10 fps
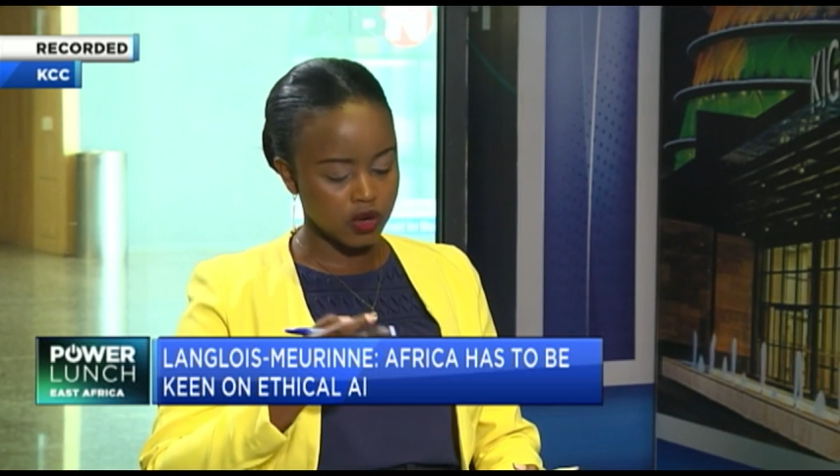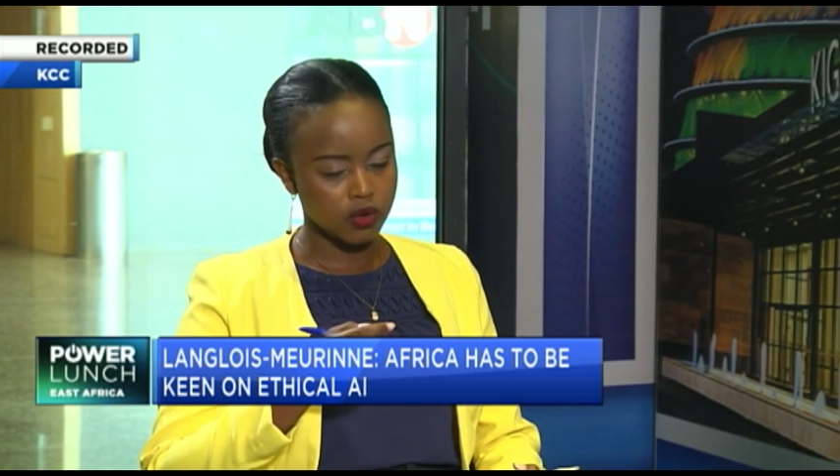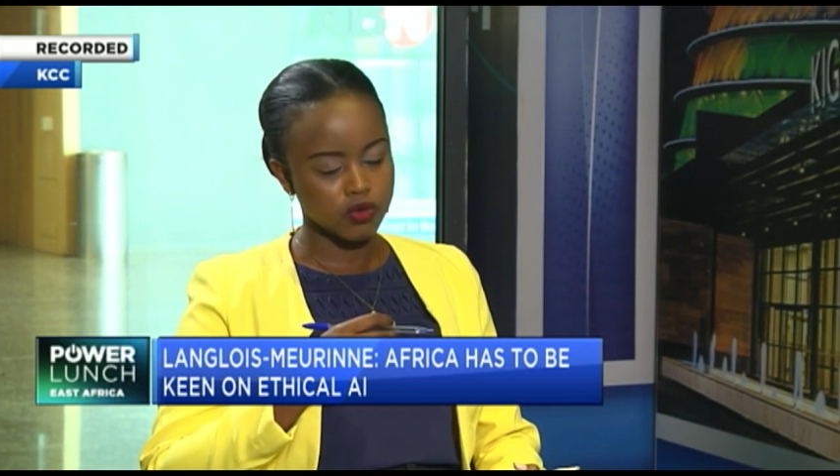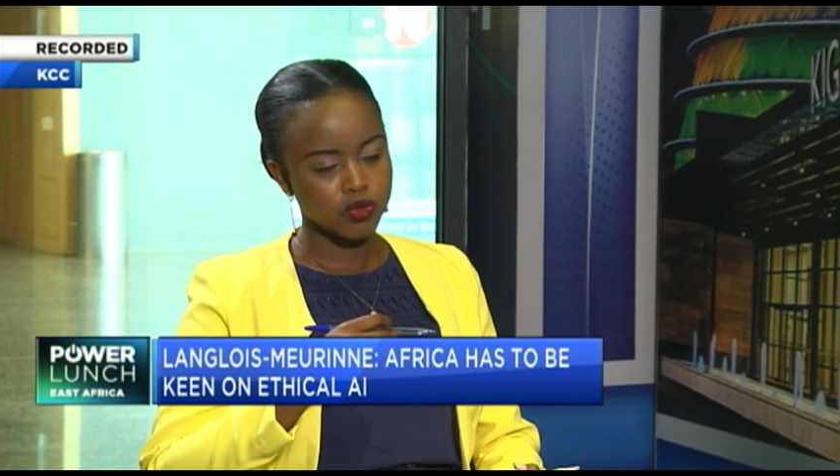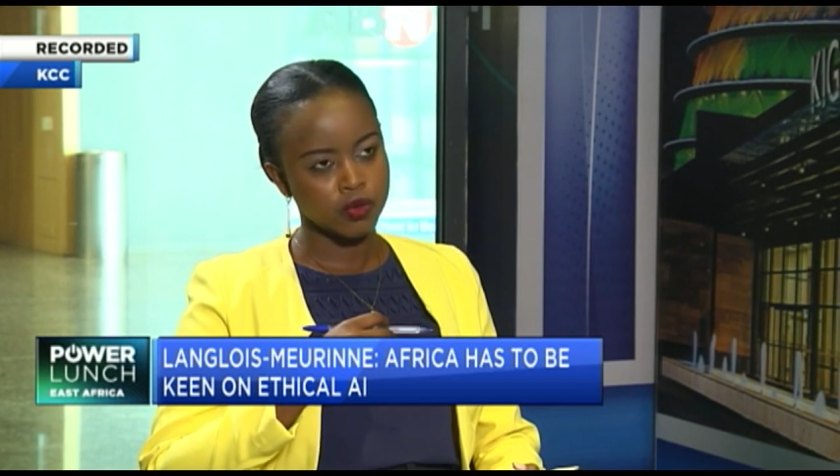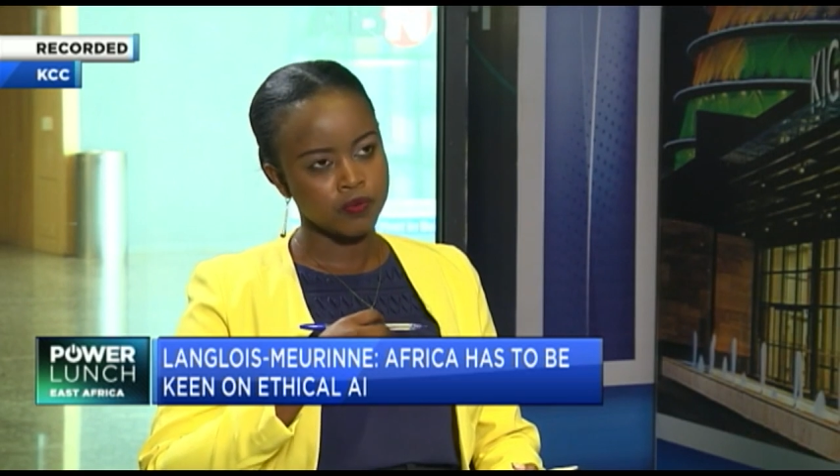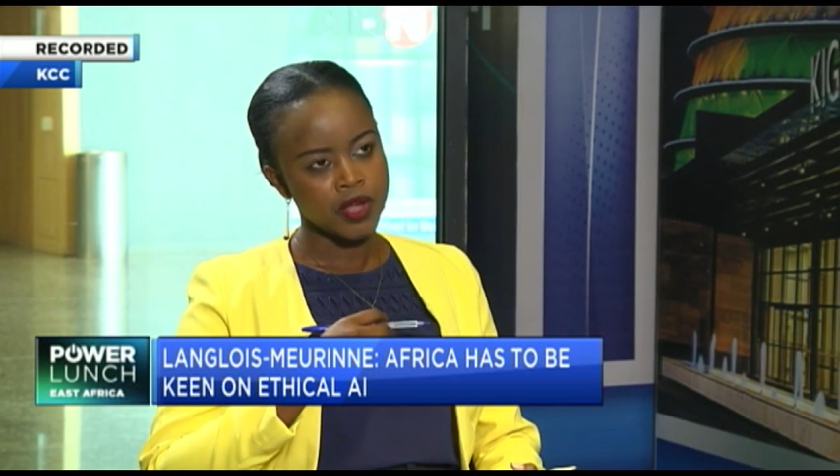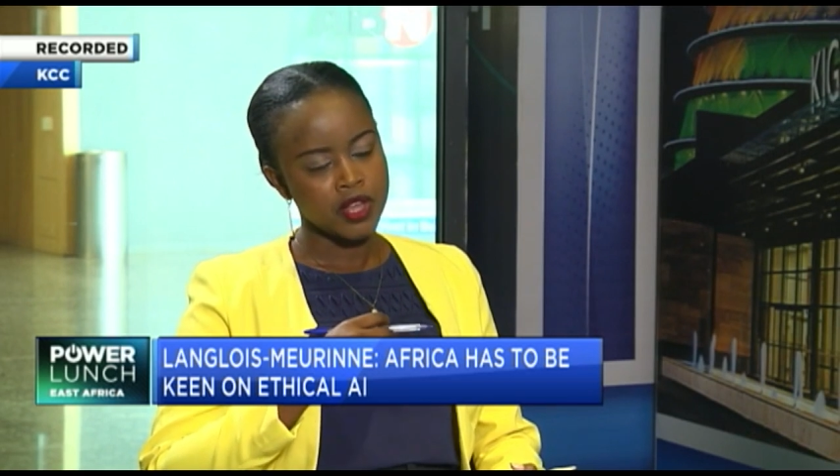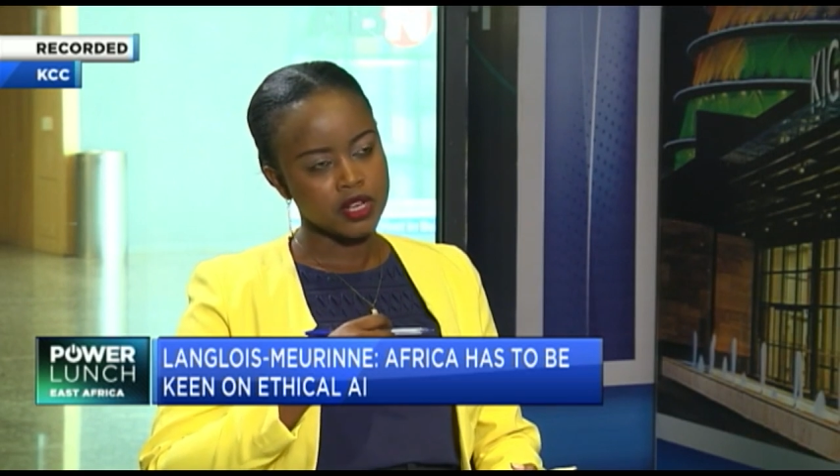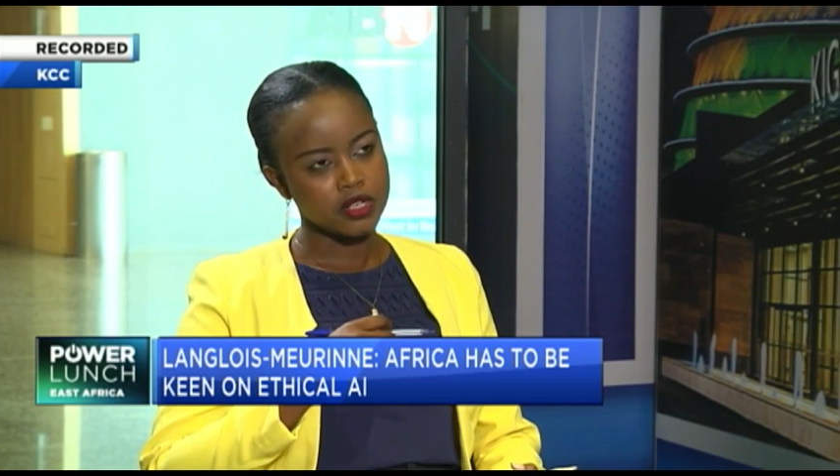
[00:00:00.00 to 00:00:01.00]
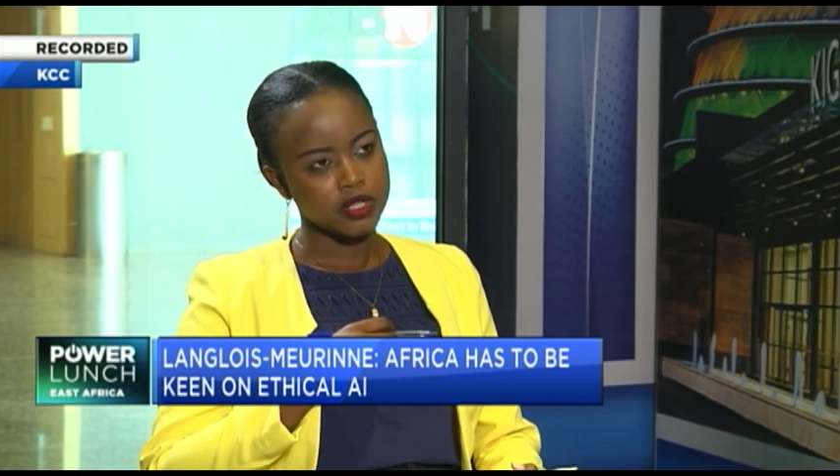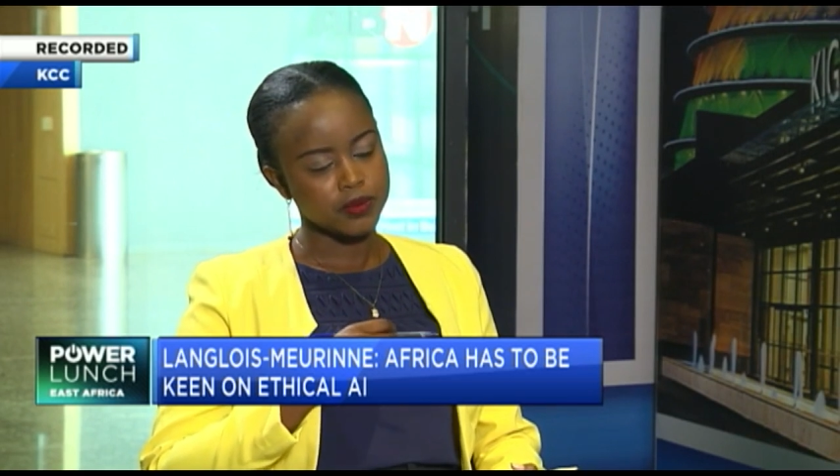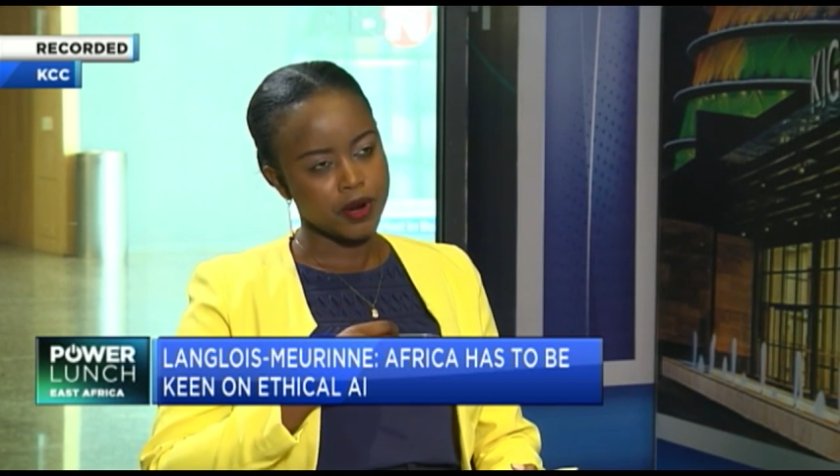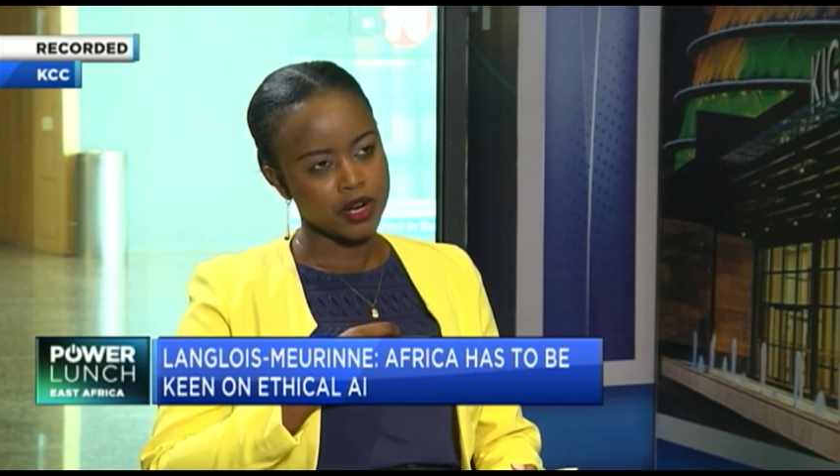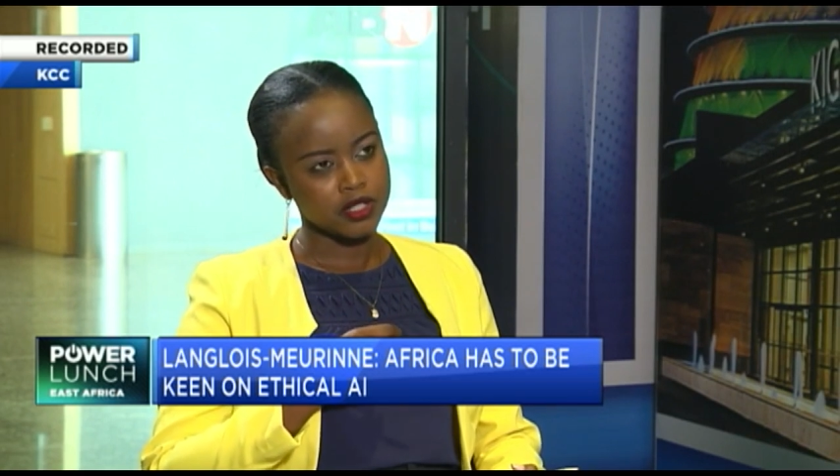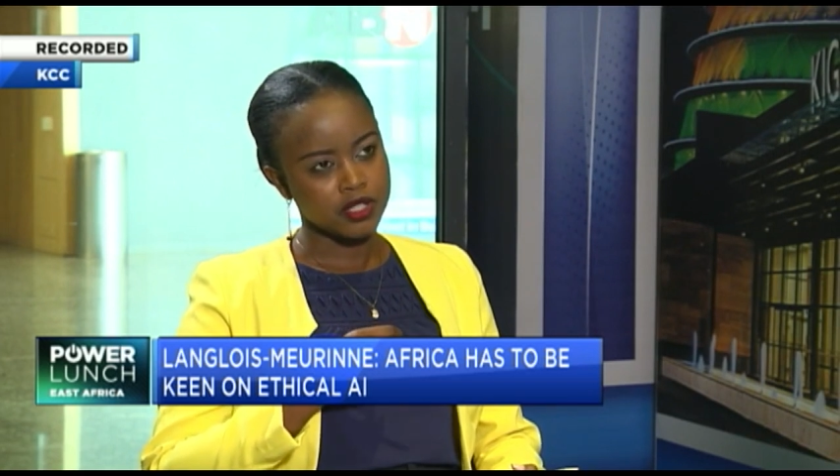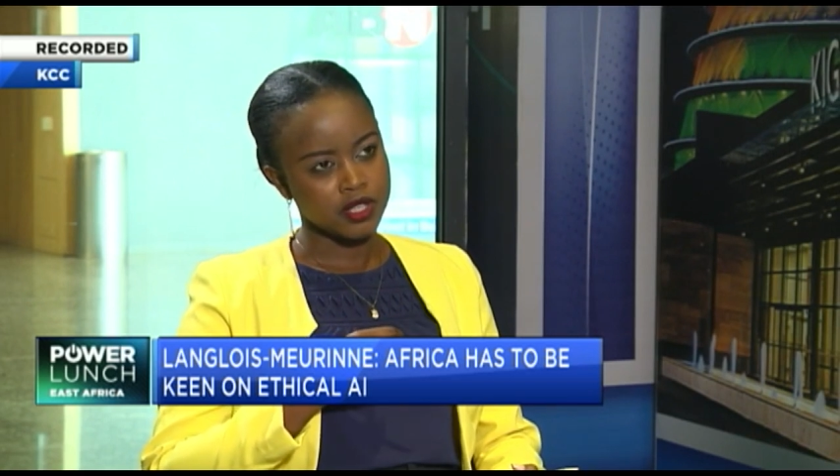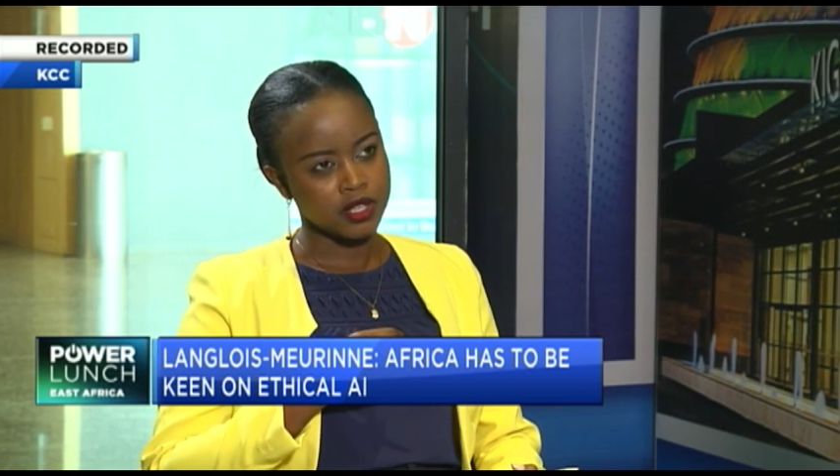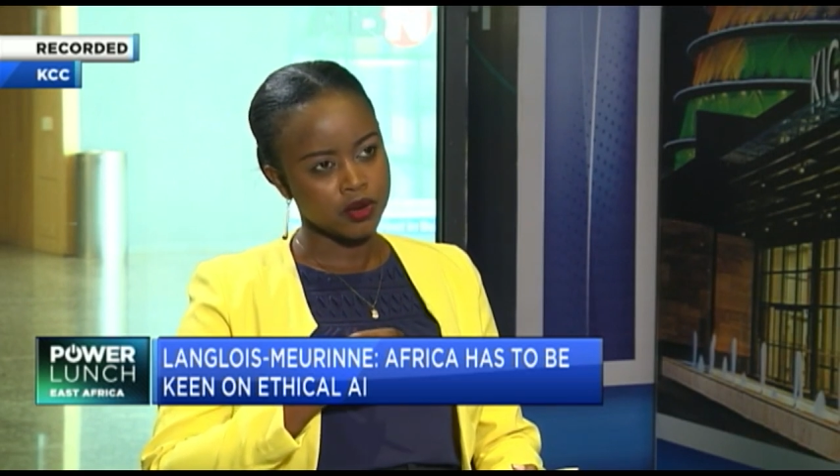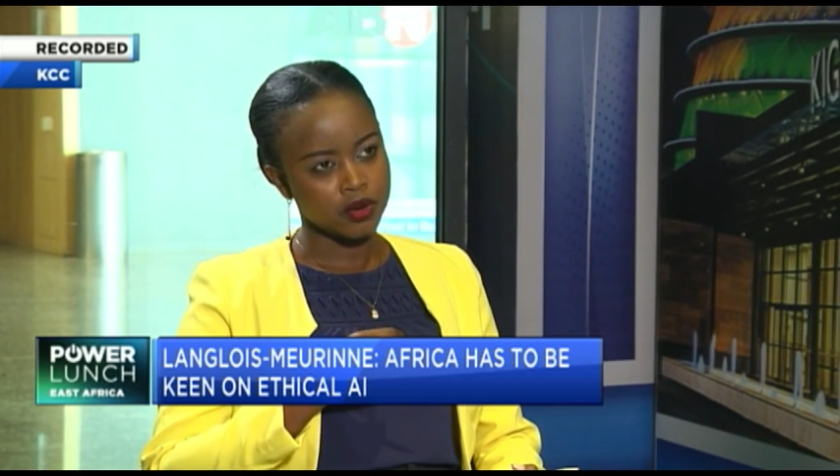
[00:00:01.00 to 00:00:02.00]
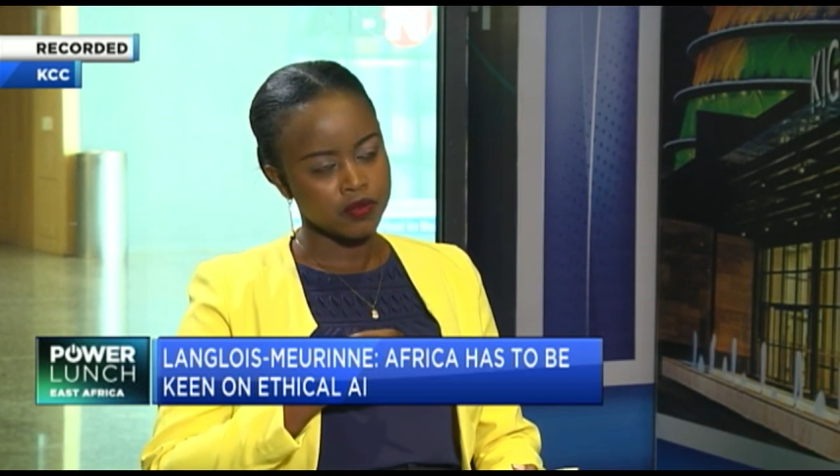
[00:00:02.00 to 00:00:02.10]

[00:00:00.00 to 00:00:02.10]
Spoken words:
and also the transparency